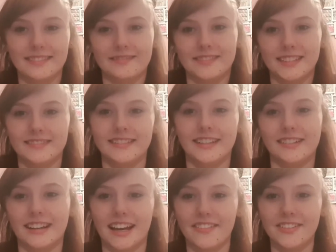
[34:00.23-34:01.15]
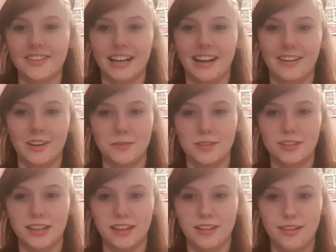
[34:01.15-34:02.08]
well, you're gonna have to now. And I'm
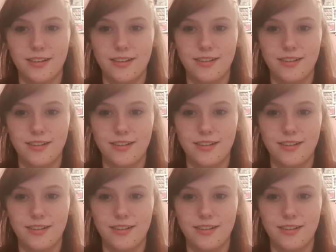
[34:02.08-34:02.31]
just like,